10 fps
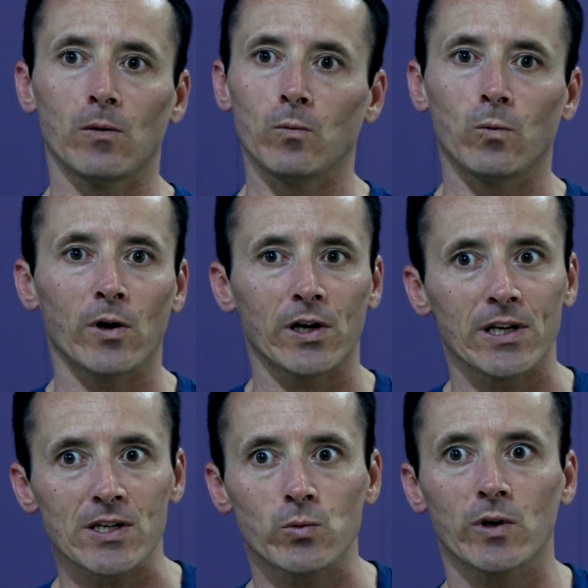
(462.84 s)
what it
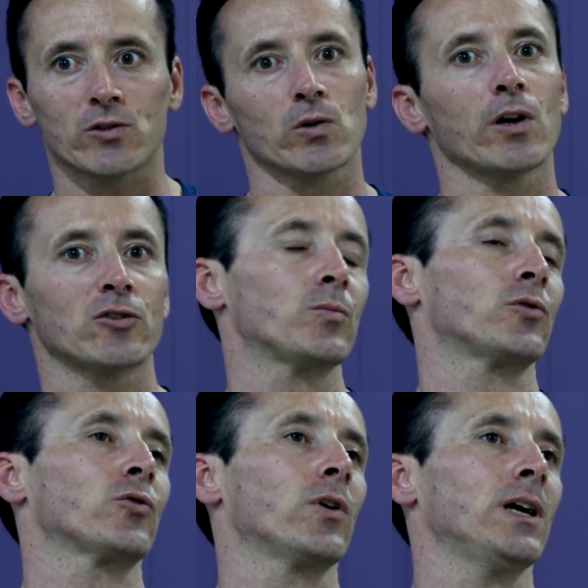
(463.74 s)
is we're trying to
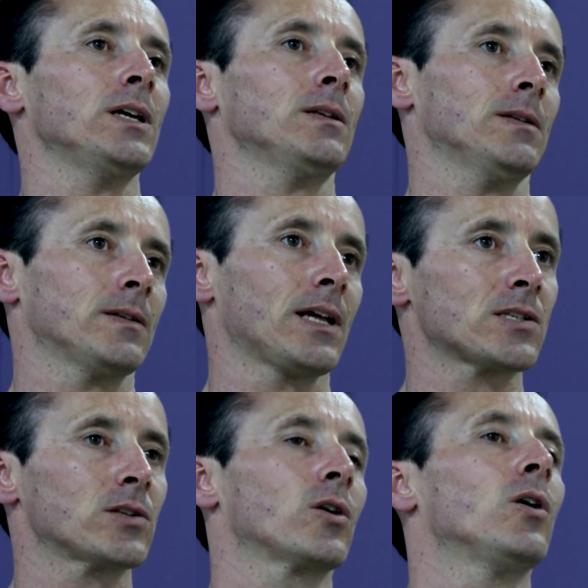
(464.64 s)
portray,
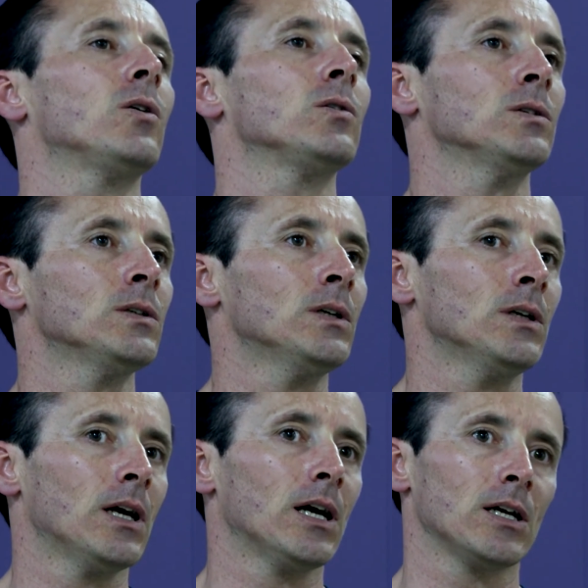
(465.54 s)
that's the goal.
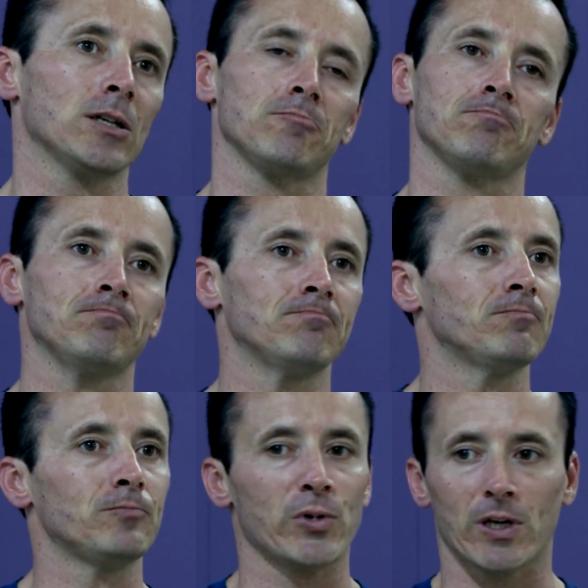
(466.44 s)

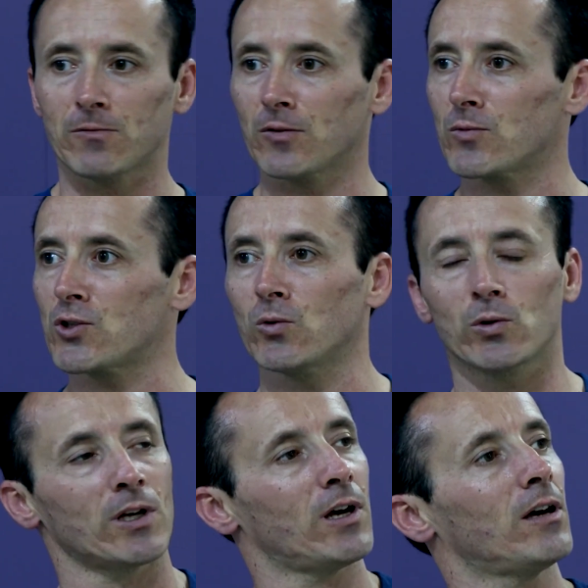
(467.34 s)
Be it from
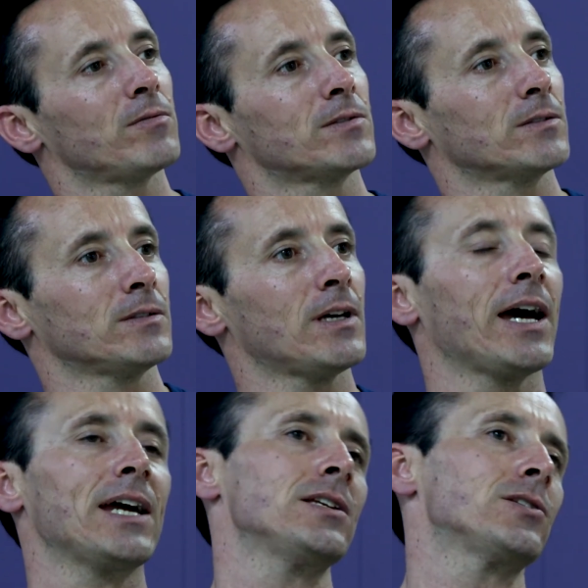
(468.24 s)
2.5 to
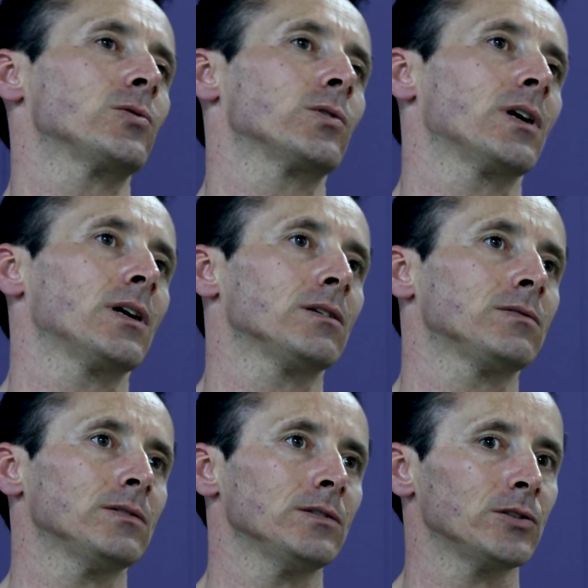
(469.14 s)
82.5.
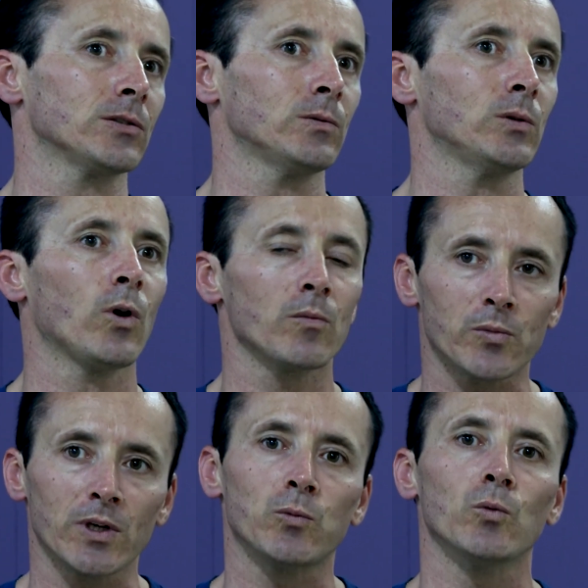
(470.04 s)
You know, we want
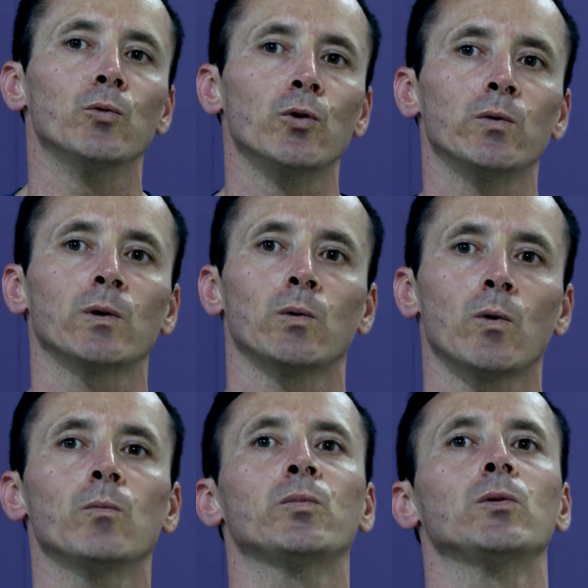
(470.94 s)
people moving, we
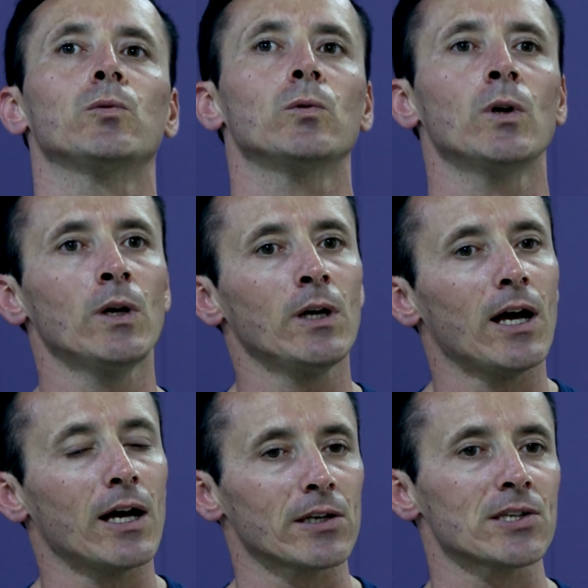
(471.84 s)
want people
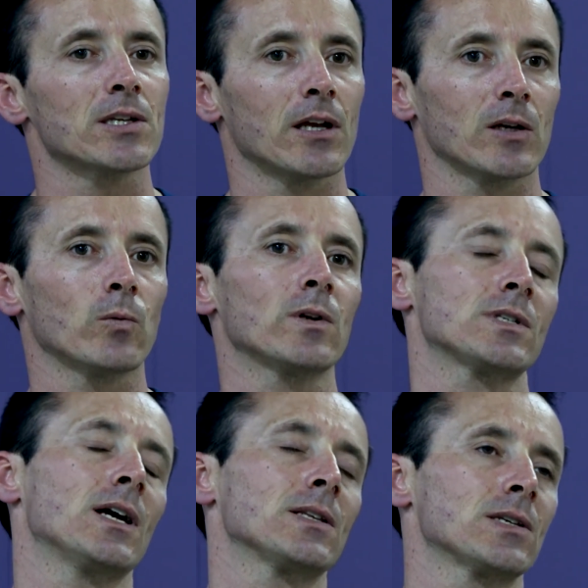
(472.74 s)
understanding what dance